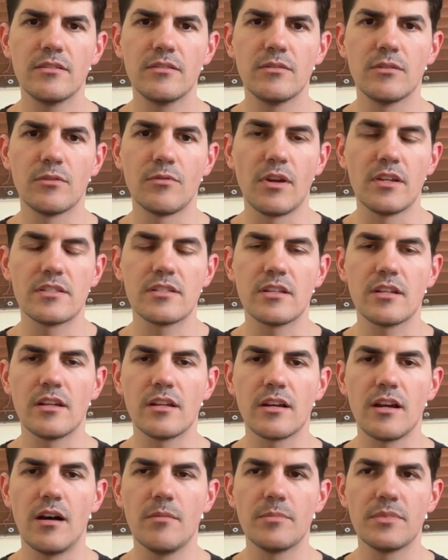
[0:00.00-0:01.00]
racing in
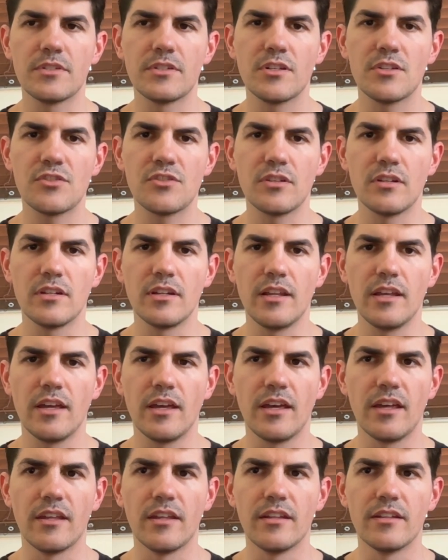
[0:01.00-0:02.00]
a competition.
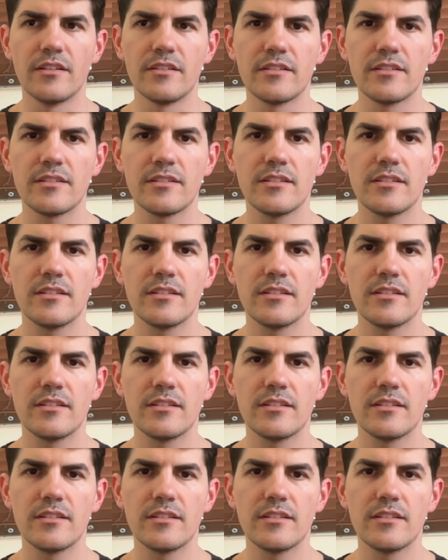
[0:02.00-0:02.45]
And